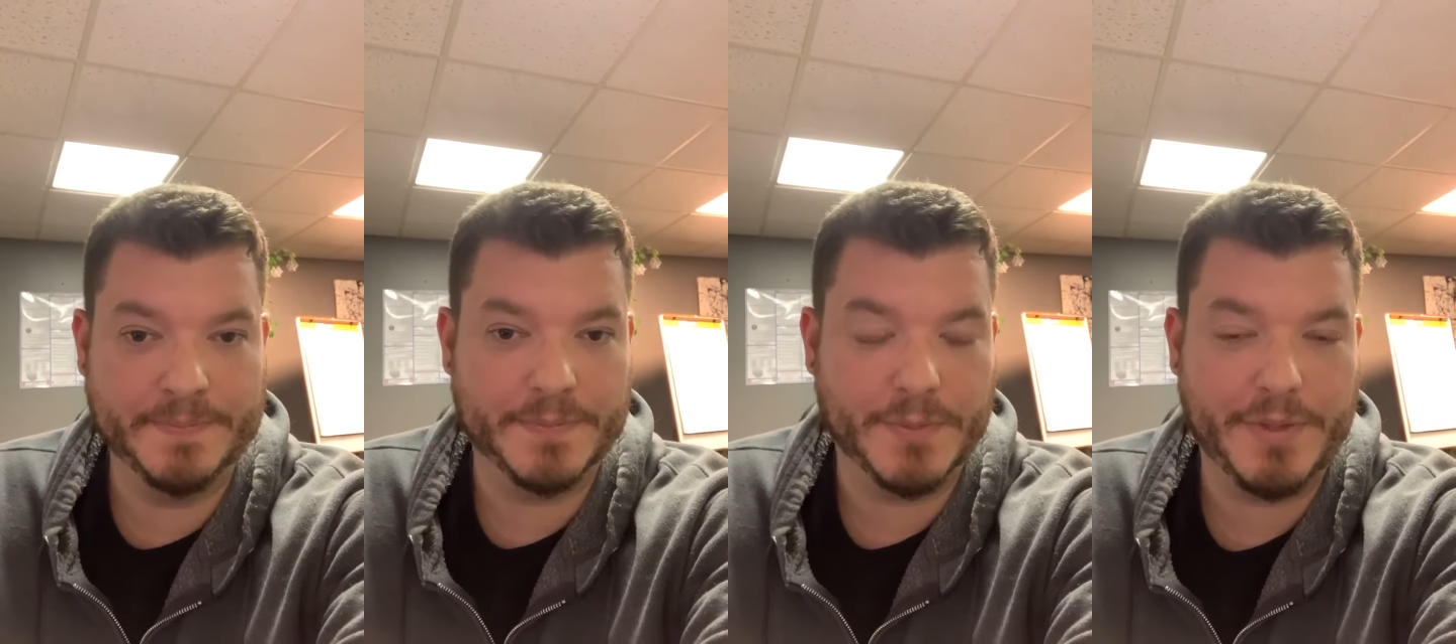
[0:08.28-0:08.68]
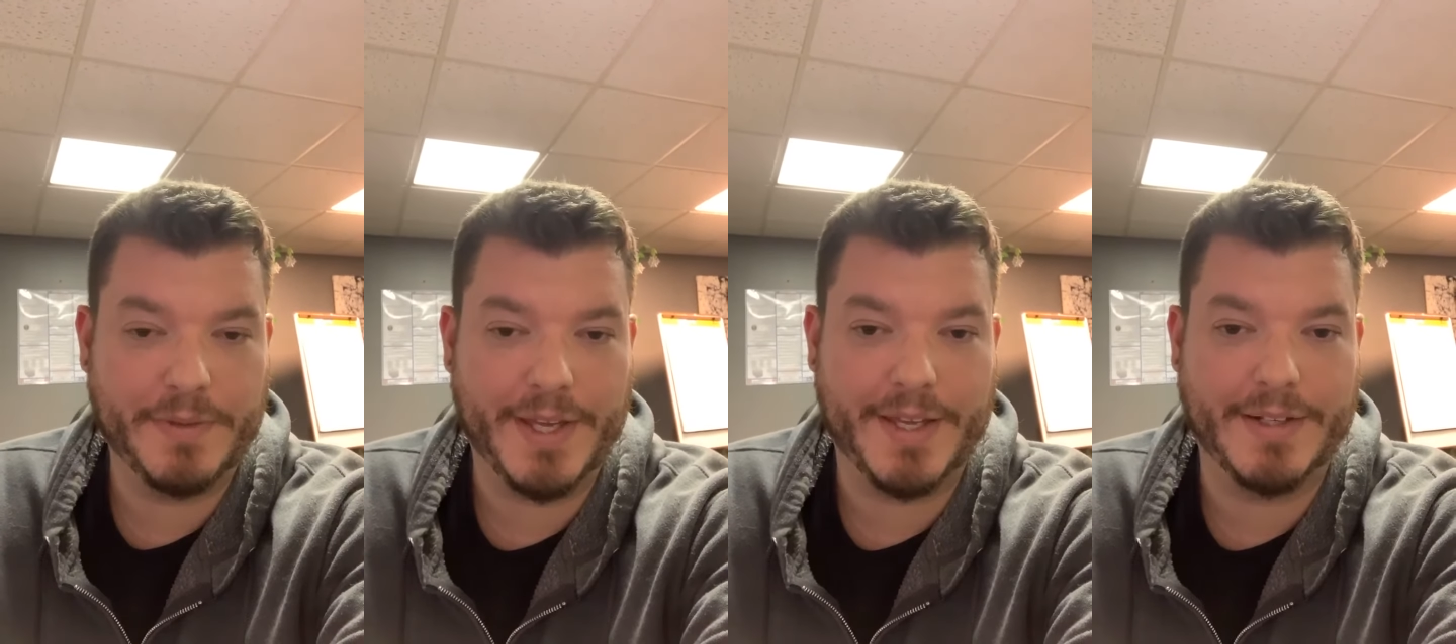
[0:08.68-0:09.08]
We've
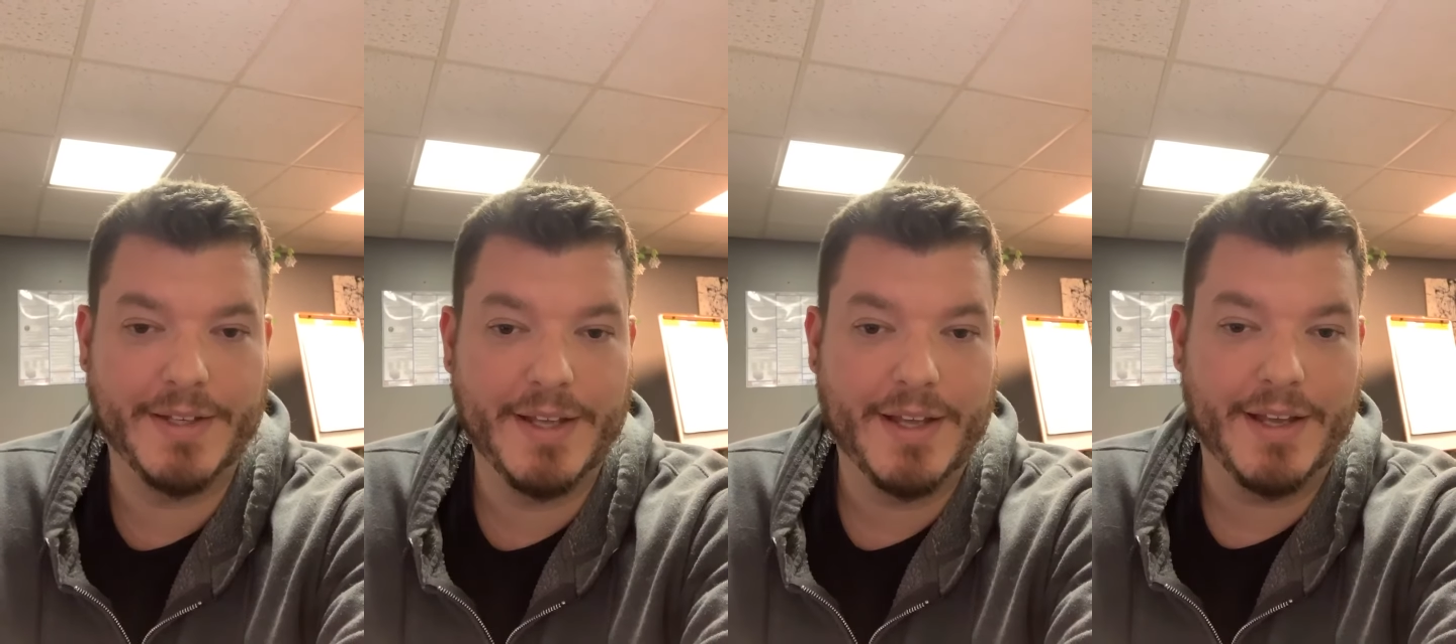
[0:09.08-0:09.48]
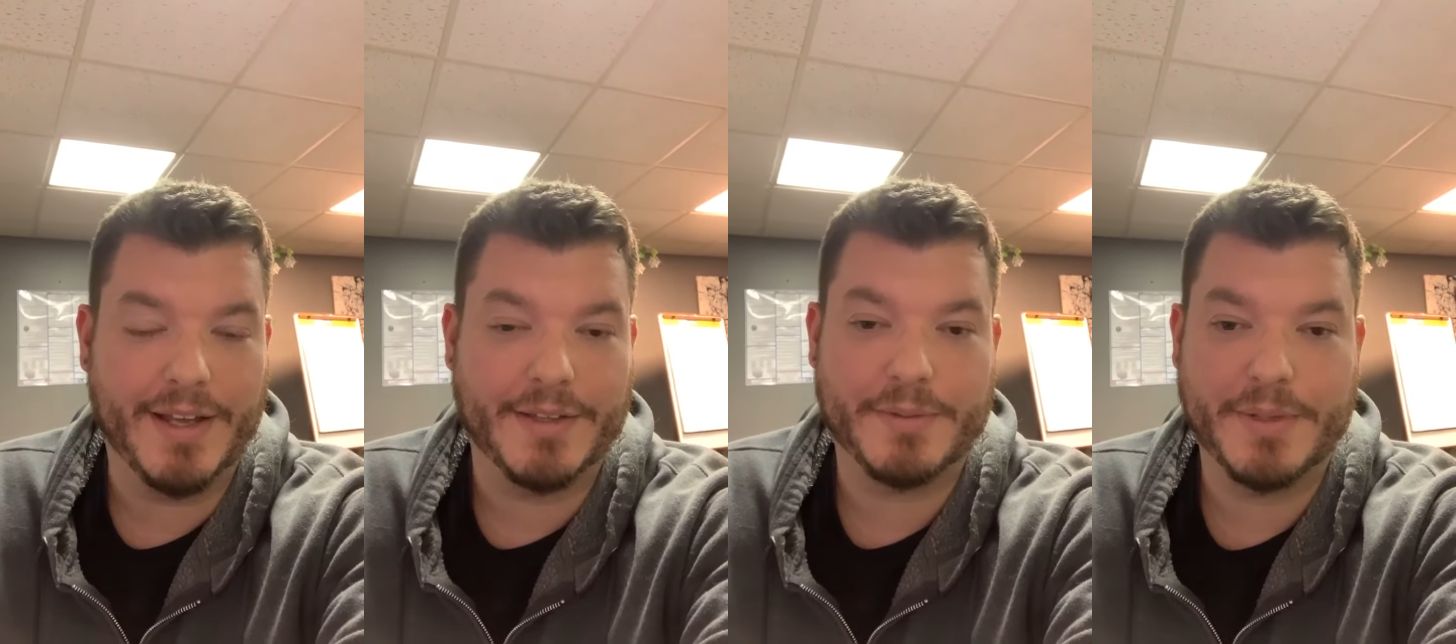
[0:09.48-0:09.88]
had
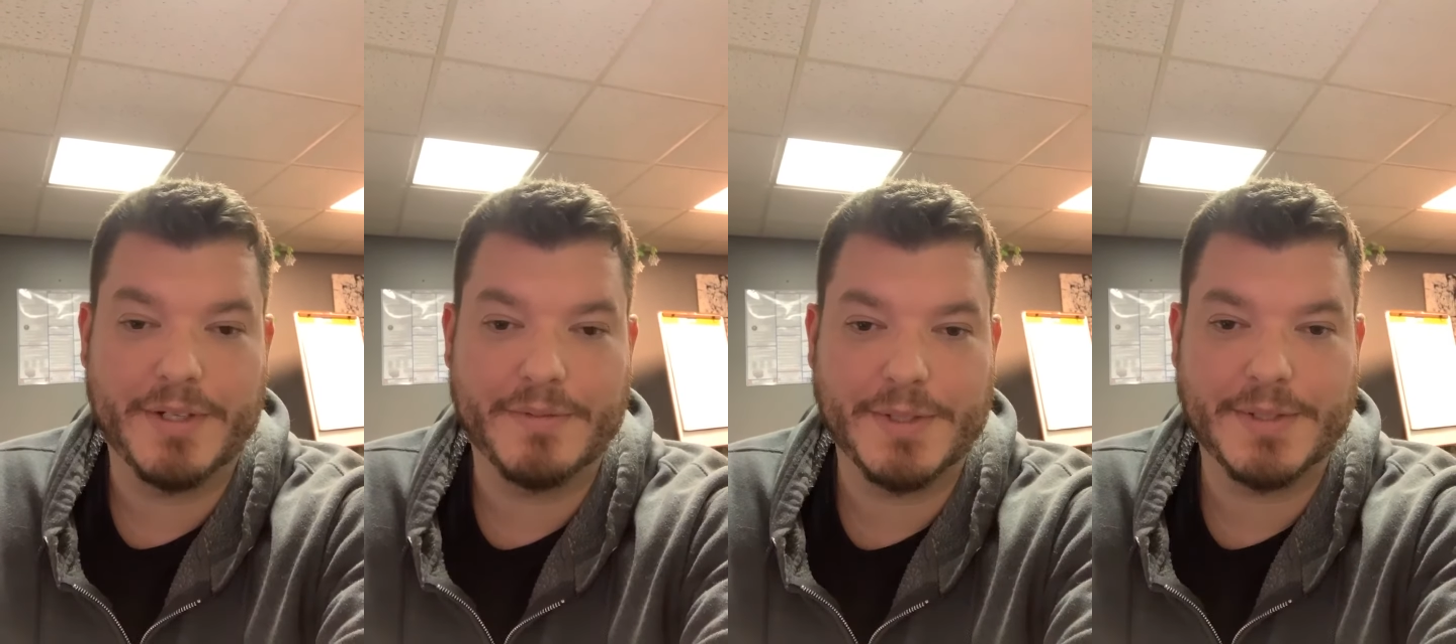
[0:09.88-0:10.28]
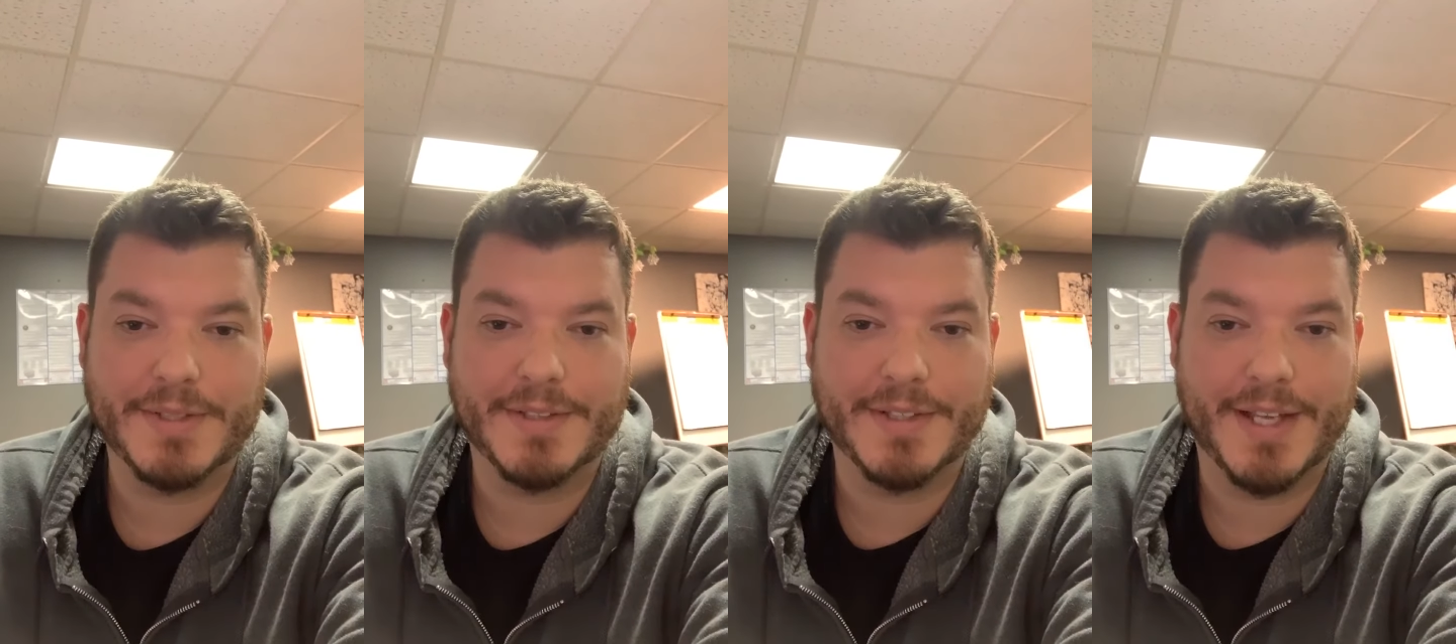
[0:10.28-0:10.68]
uh, three
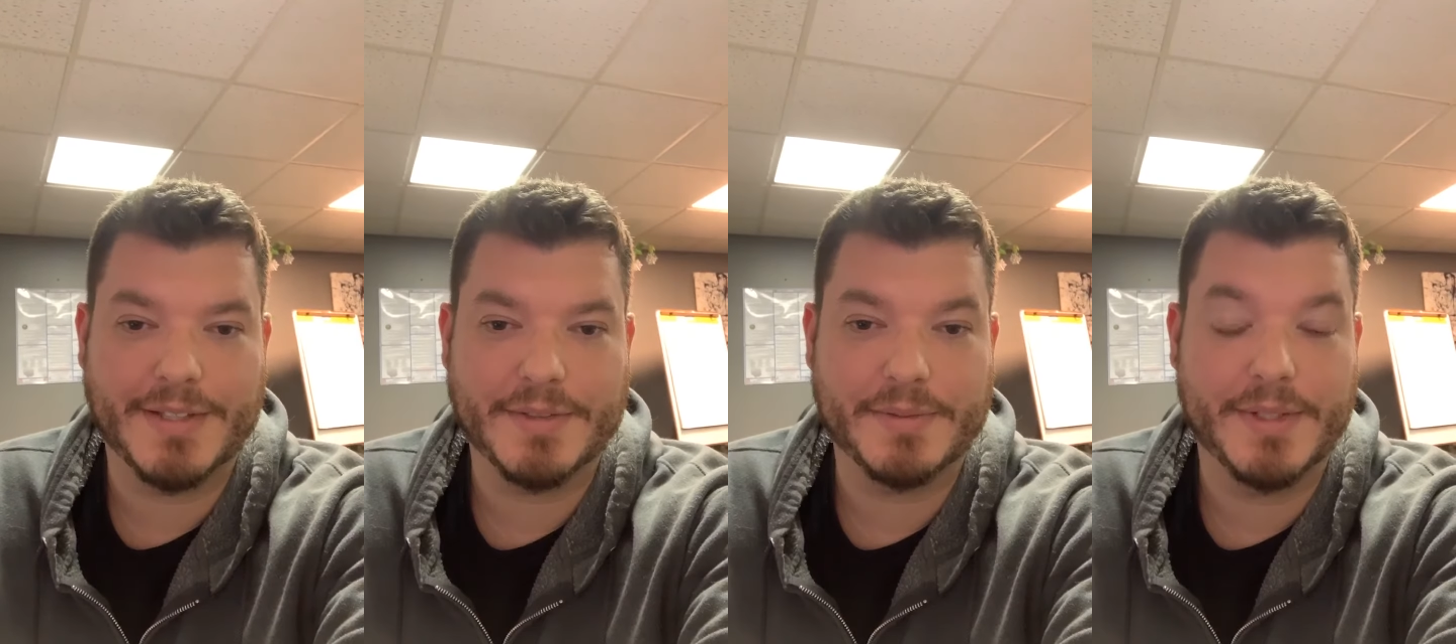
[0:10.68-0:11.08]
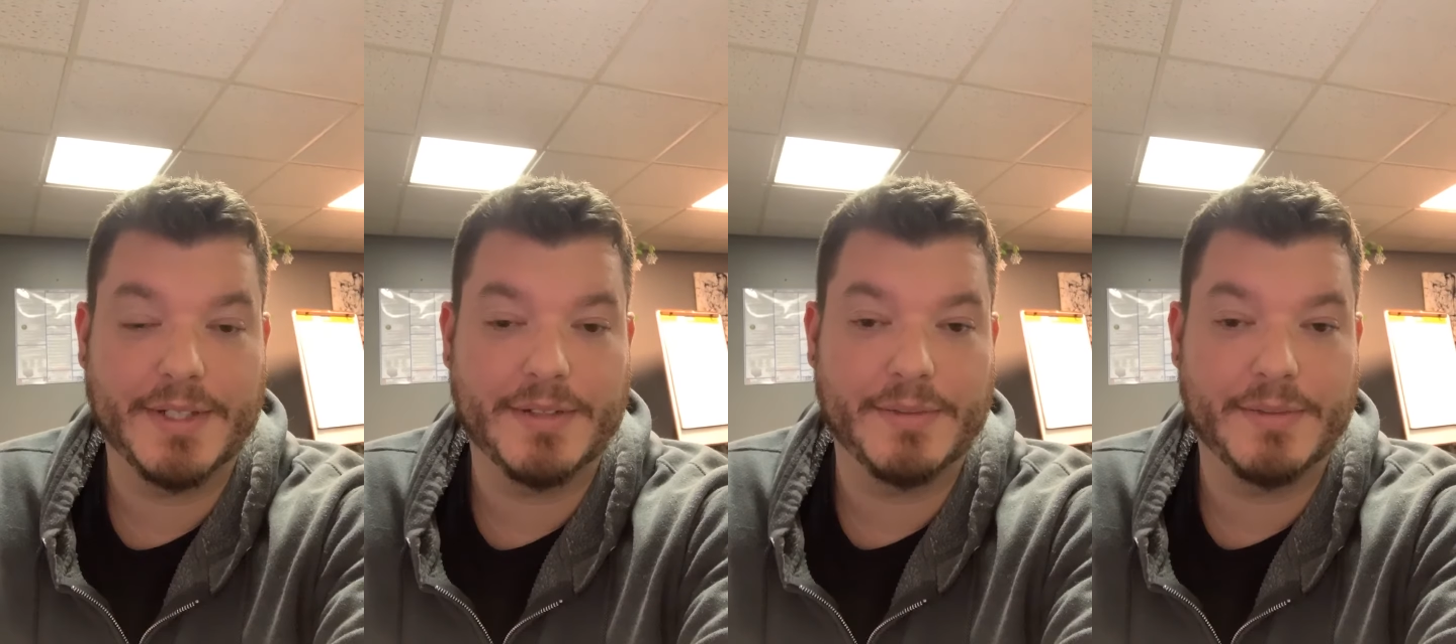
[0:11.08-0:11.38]
divisions in the last three